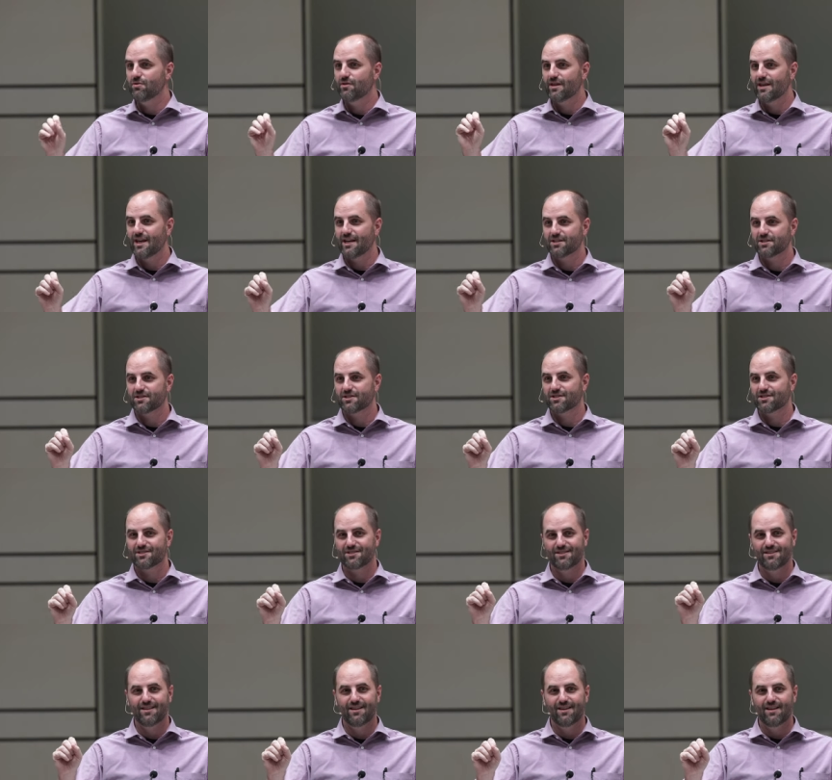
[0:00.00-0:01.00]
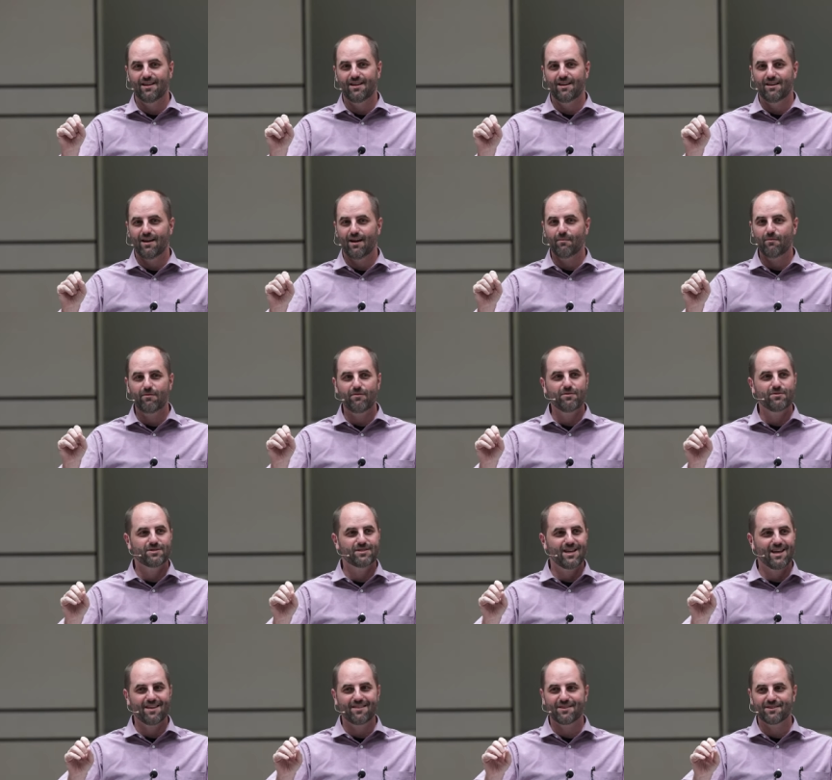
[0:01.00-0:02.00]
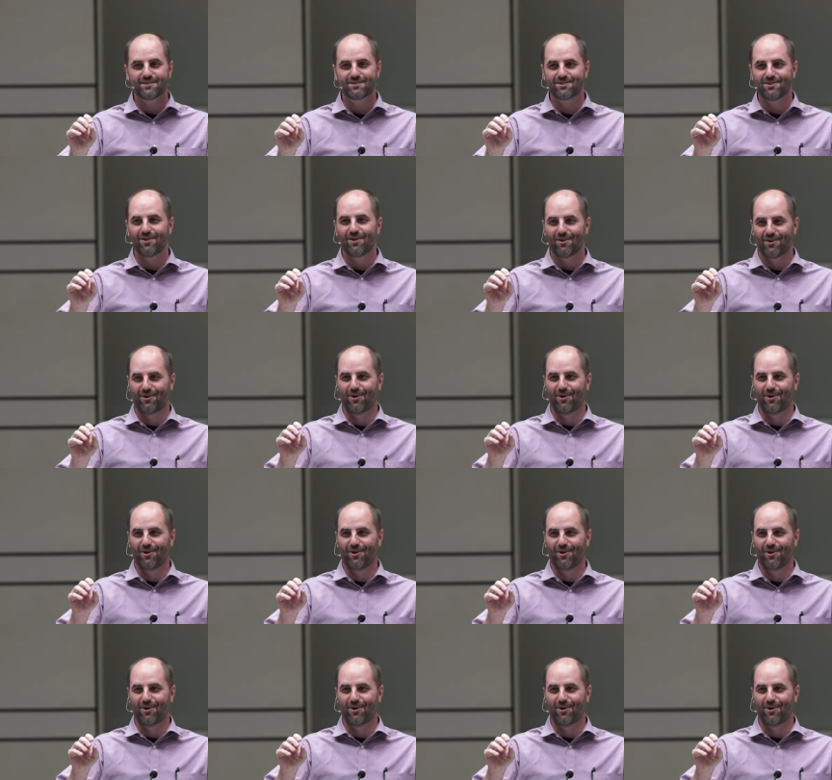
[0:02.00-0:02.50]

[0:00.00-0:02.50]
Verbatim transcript: this. How many of you sang this song